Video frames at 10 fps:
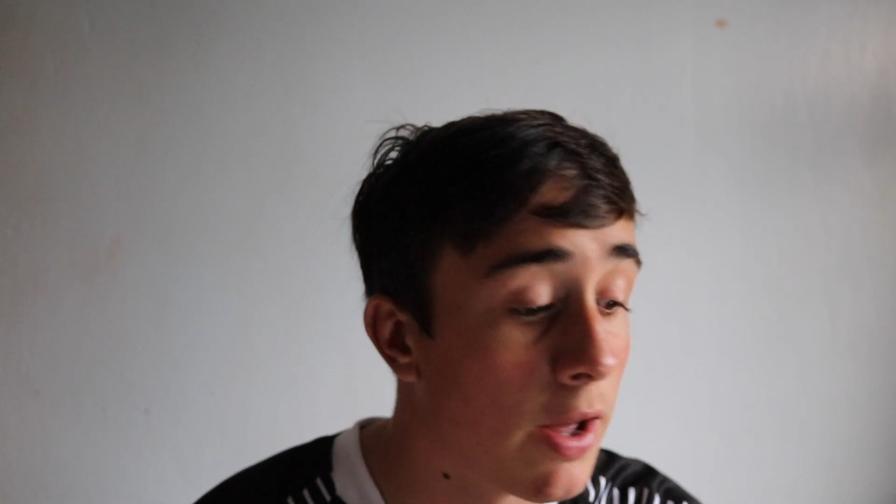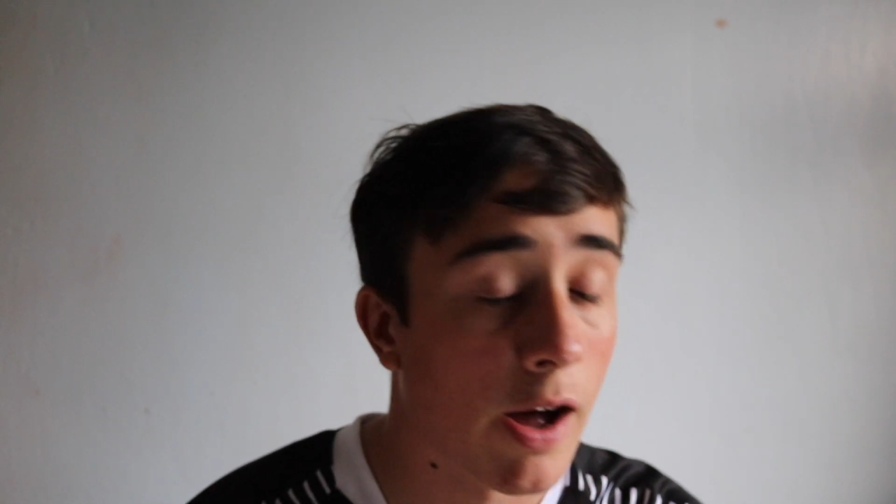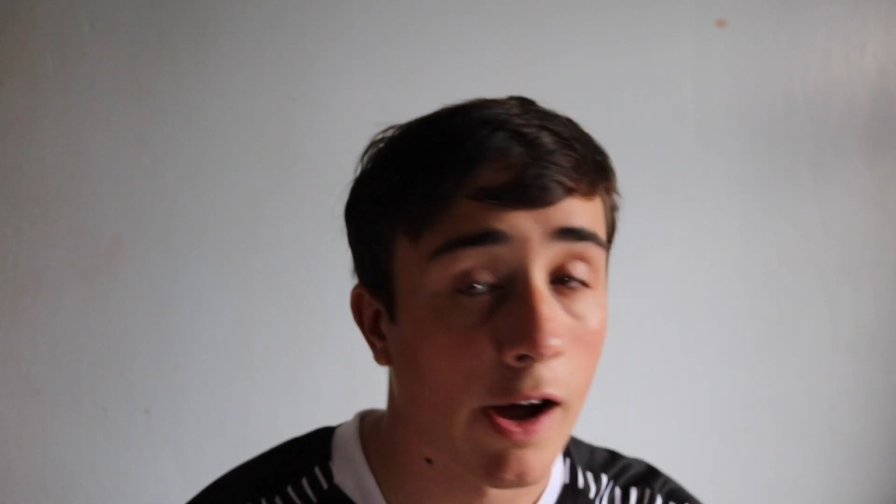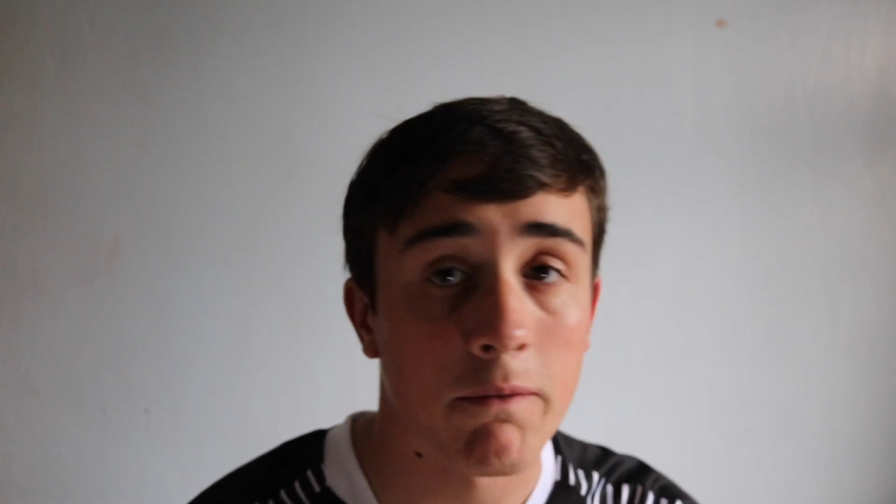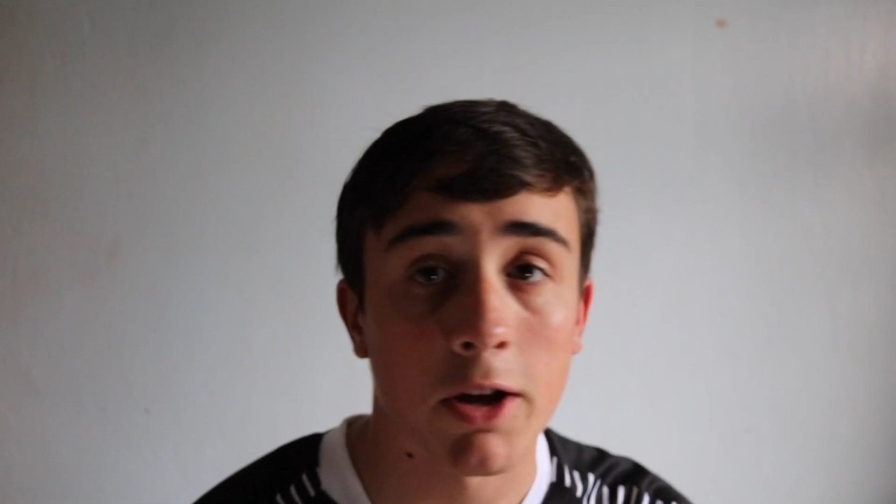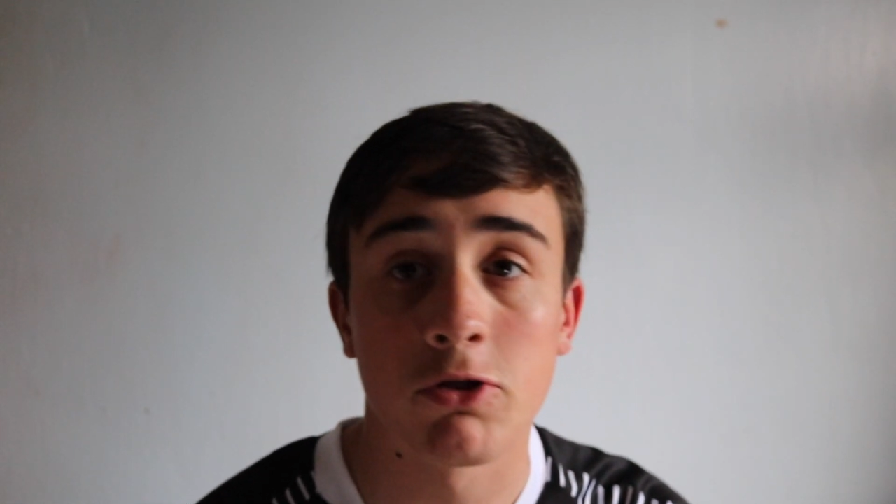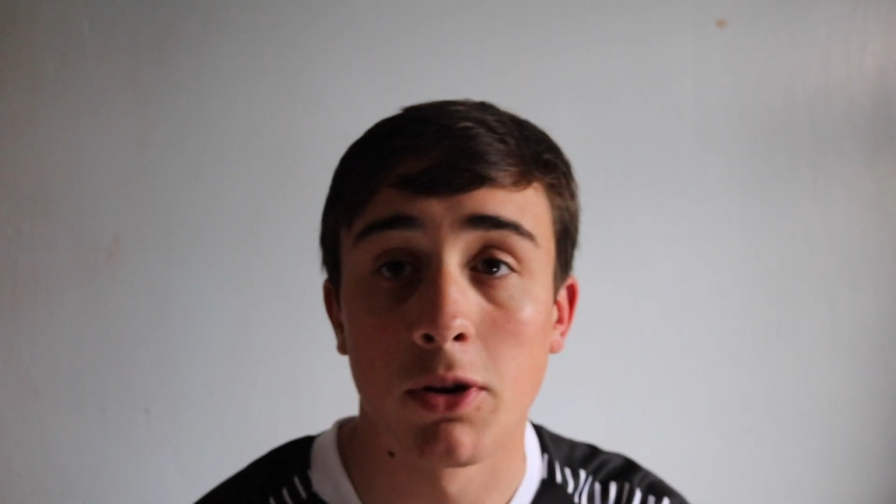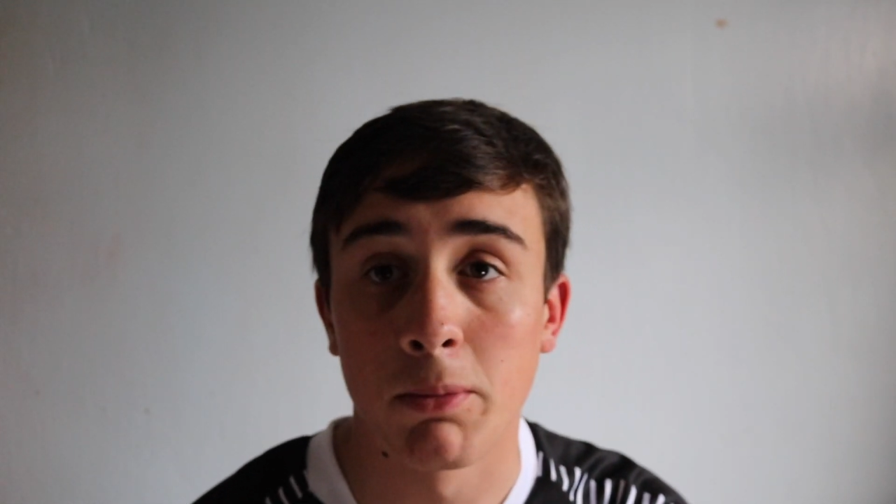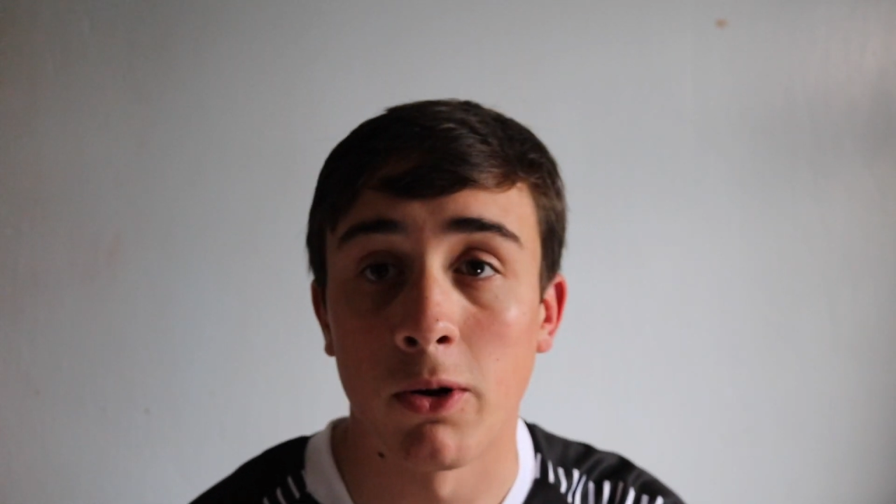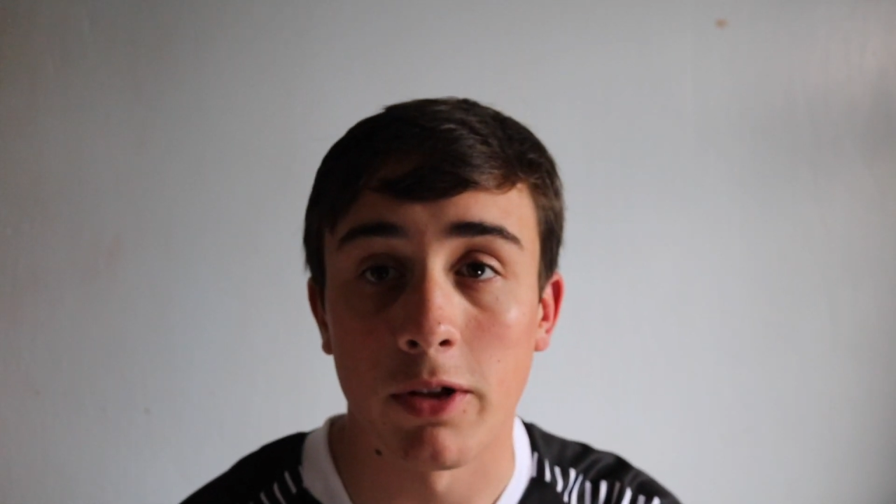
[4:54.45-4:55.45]
I have
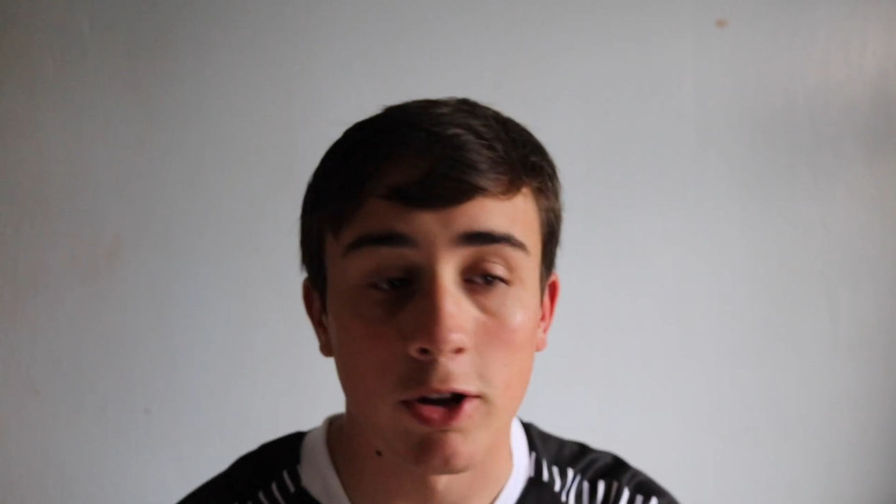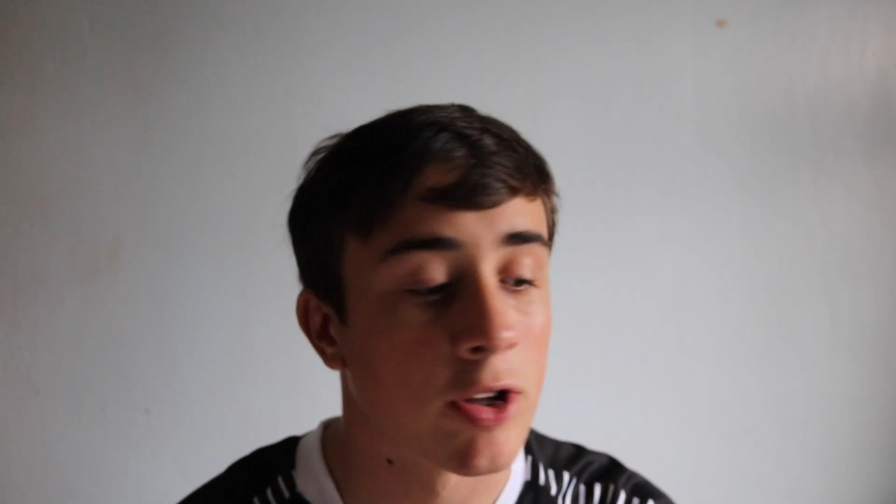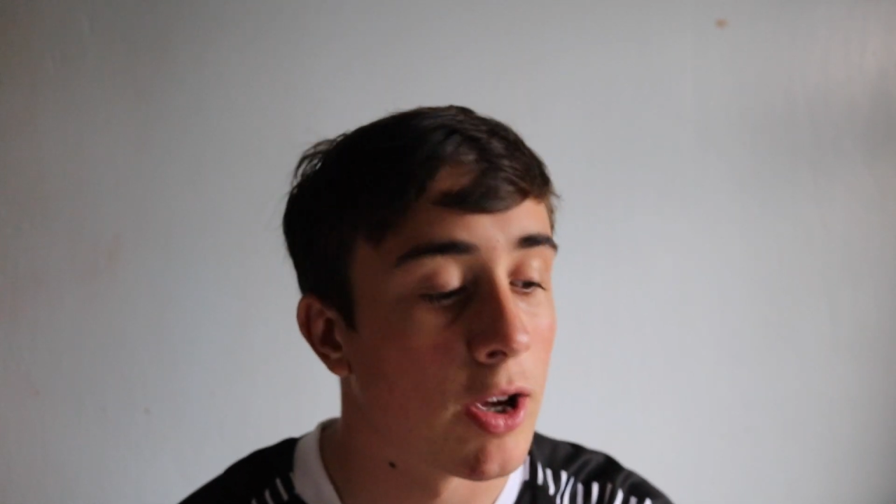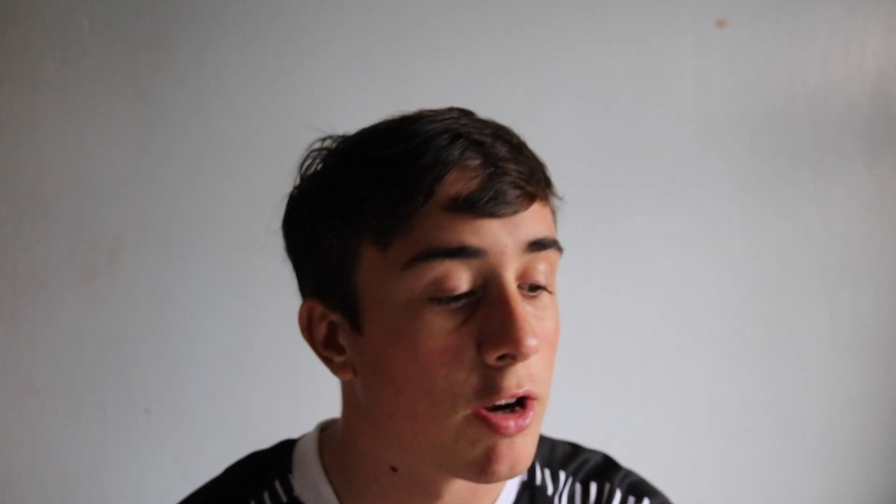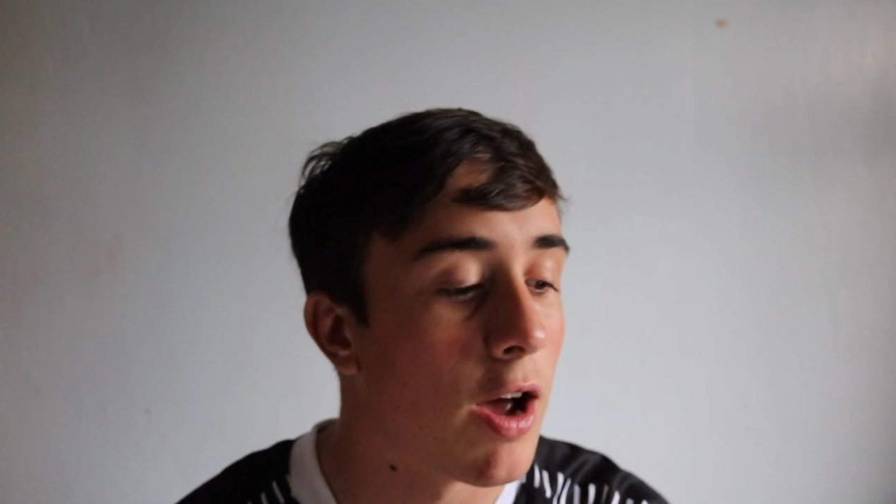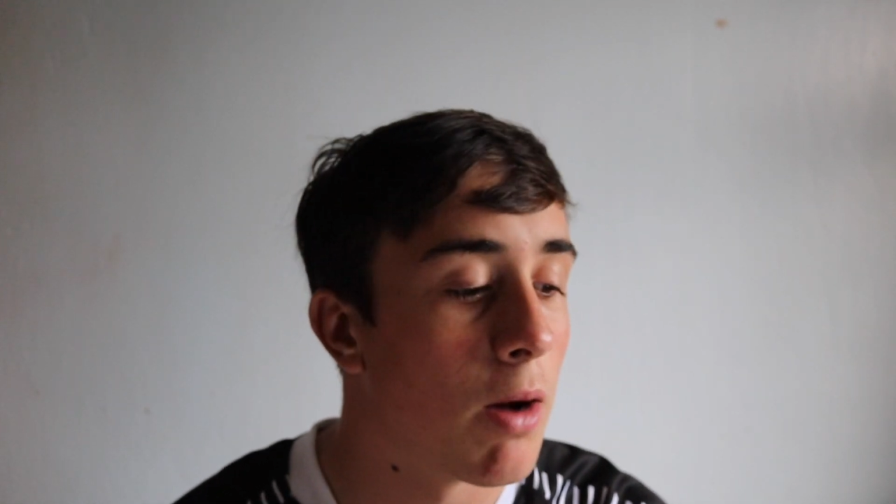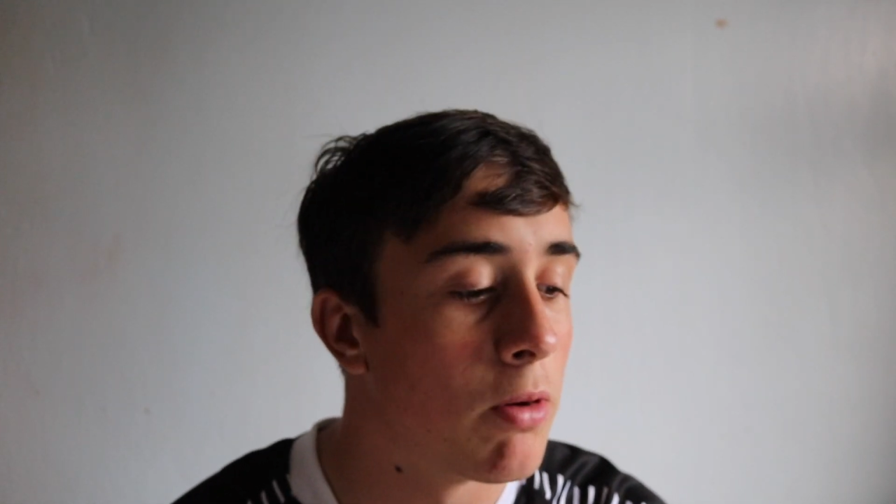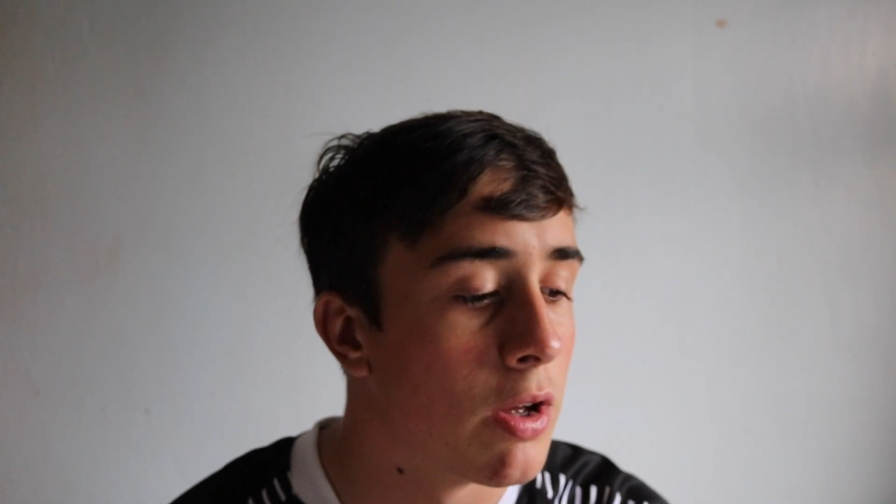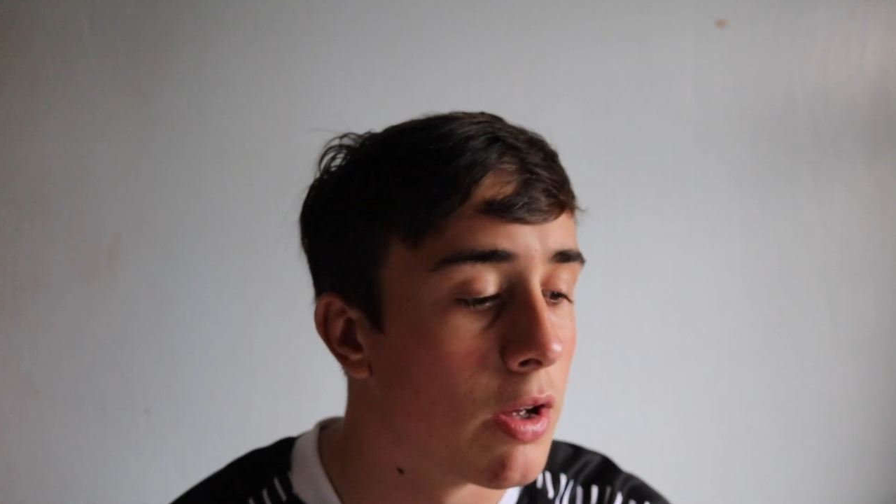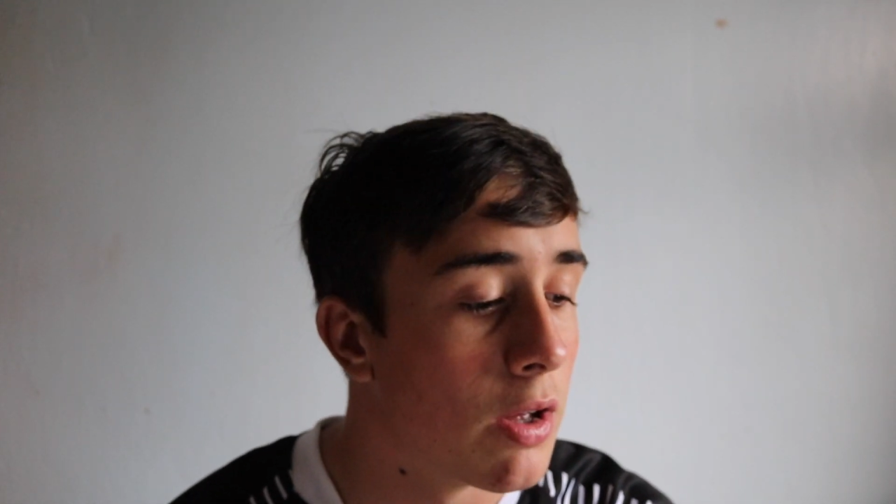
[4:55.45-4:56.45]
actually bought this kit now.